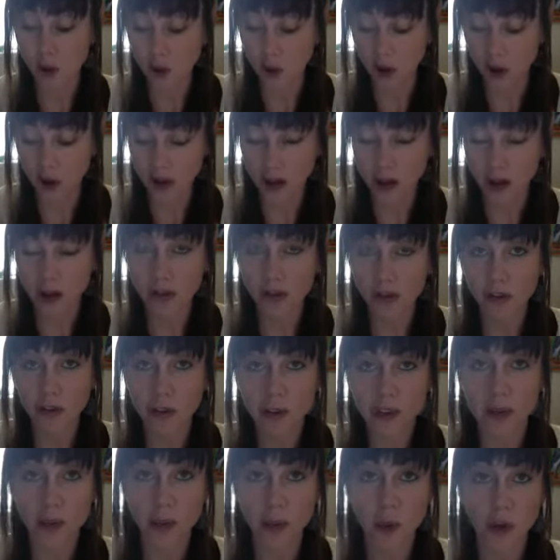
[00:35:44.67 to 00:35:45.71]
oil for
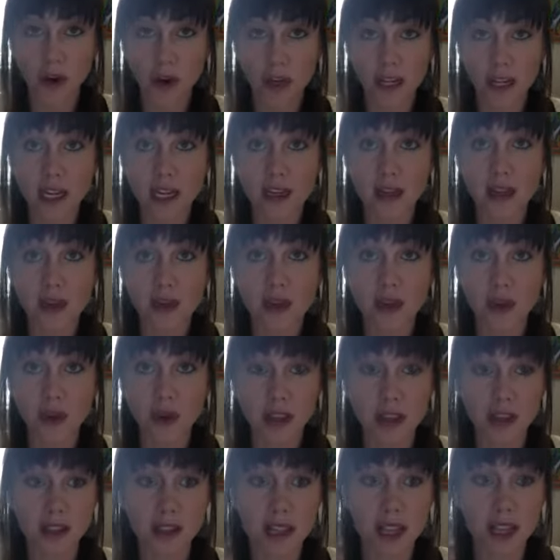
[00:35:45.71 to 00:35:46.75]
supporting
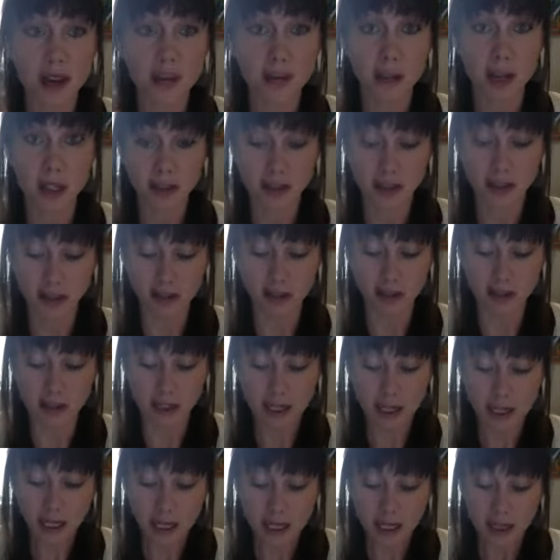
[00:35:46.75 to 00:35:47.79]
joints and muscles.
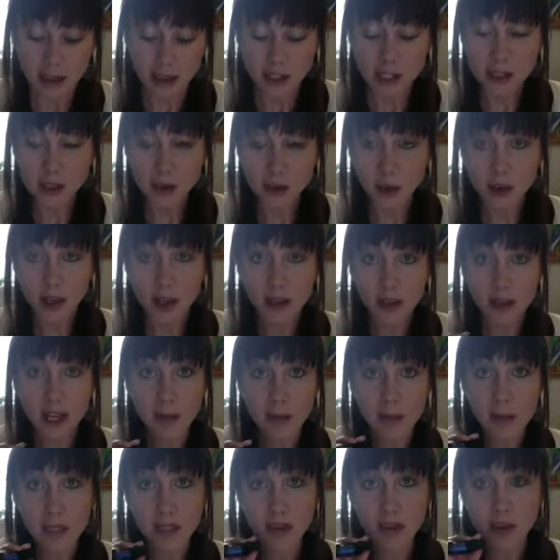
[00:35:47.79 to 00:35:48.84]
This oil
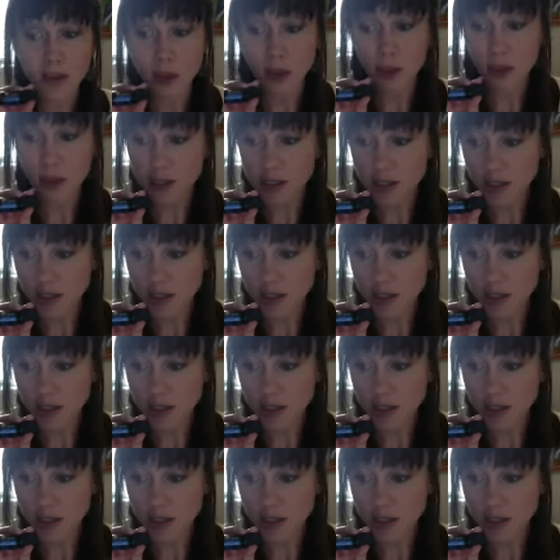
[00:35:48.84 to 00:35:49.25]
can be diluted